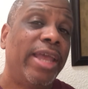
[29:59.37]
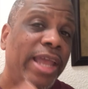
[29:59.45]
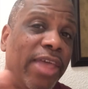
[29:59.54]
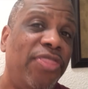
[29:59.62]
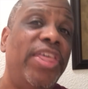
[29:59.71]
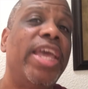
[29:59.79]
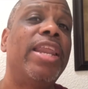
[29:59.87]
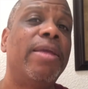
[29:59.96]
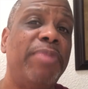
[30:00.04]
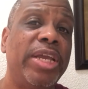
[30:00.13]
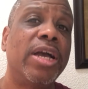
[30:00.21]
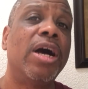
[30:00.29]
And then
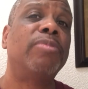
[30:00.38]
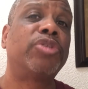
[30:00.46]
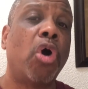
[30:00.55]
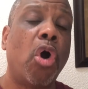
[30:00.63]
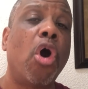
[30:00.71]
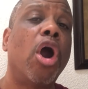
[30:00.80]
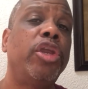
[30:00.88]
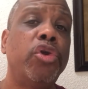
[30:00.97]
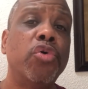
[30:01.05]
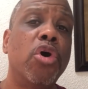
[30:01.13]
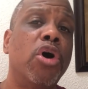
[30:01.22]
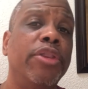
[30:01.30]
it becomes, are
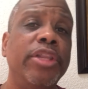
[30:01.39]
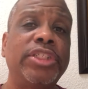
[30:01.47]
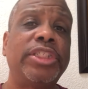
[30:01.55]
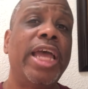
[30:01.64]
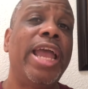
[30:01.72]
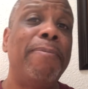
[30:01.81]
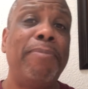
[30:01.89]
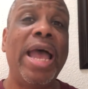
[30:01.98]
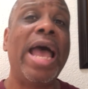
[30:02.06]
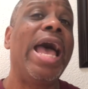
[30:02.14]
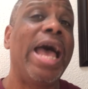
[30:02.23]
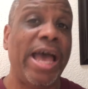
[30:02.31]
you on the same
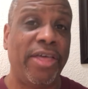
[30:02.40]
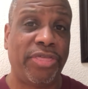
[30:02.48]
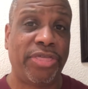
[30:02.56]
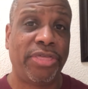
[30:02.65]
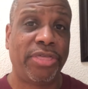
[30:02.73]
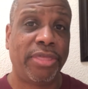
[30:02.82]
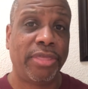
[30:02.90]
path?